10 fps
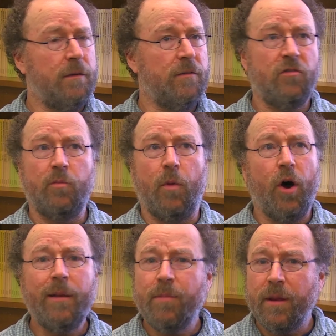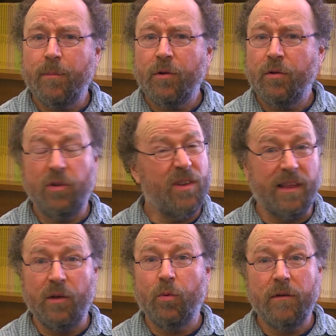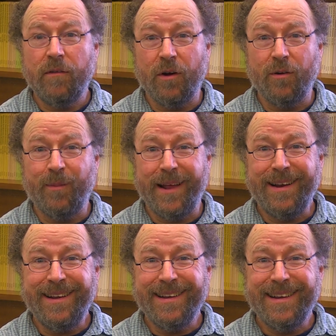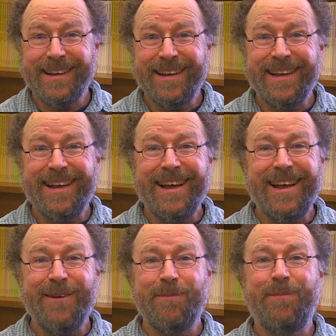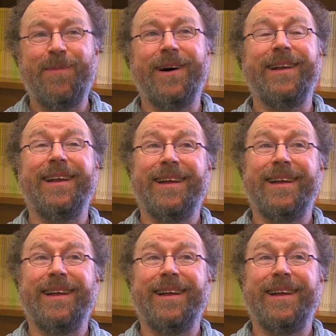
smart people who you think would have known better. But